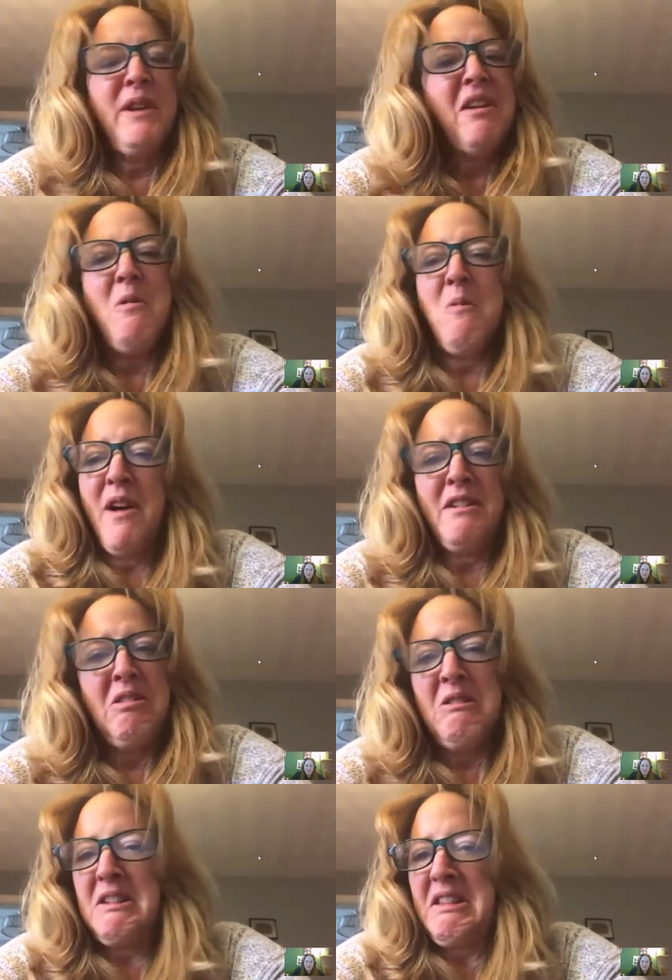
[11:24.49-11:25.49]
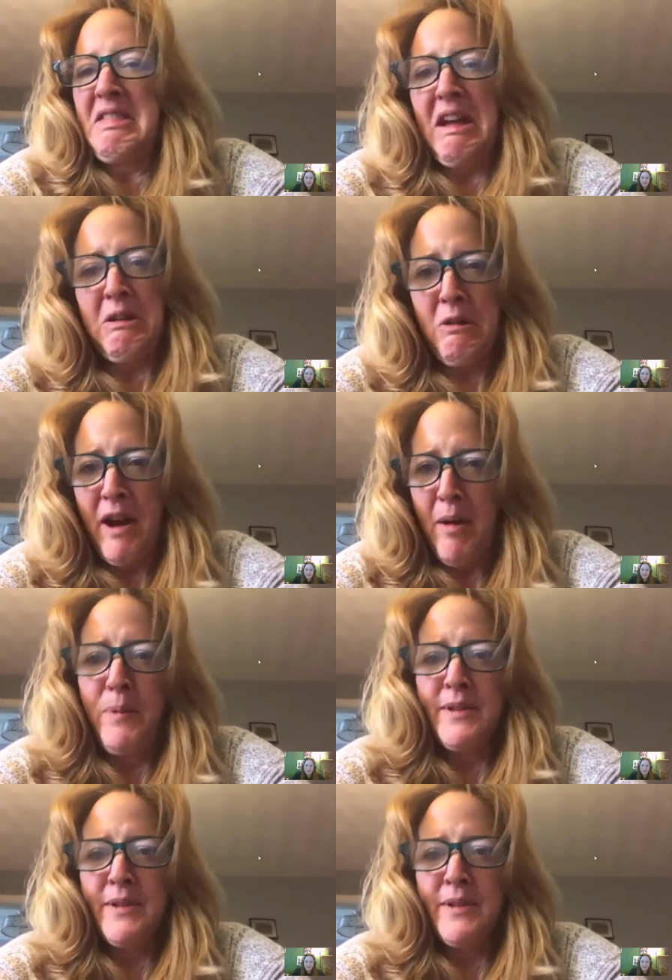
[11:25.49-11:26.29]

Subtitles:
we don't want to look at that crap.